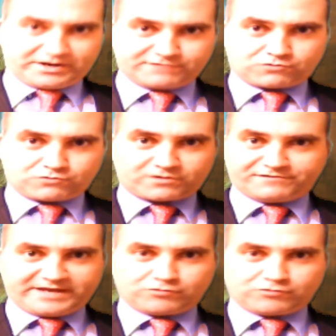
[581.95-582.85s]
body of
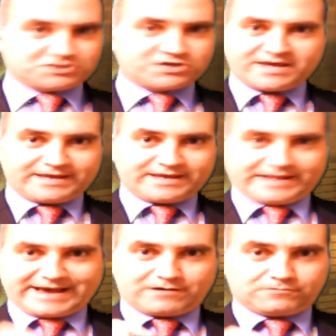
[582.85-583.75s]
work of Gingrich
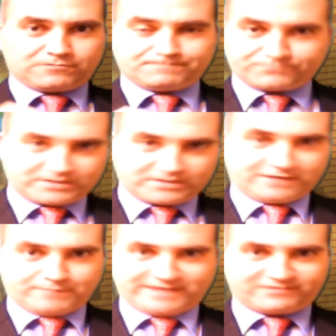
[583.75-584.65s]
and how
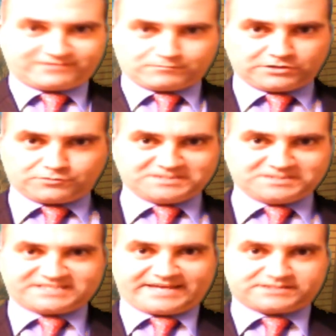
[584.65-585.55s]
he made some little
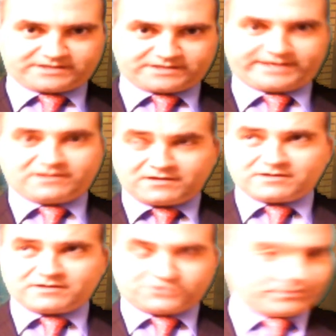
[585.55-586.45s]
mistakes like
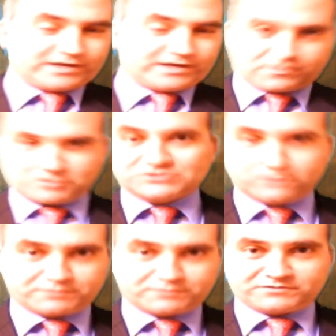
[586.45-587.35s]
doing a
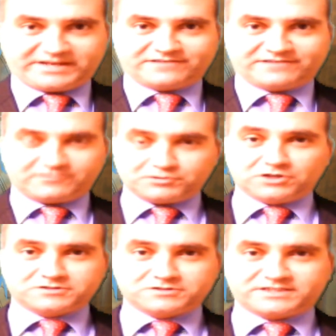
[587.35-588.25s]
commercial with Nancy
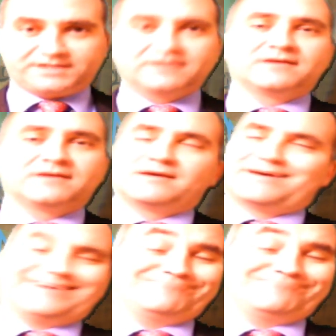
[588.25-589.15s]
Pelosi.
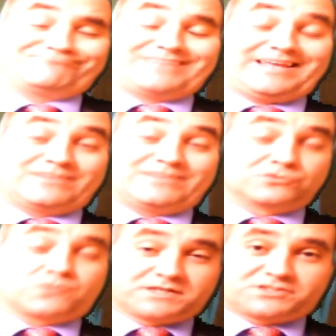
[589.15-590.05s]
Those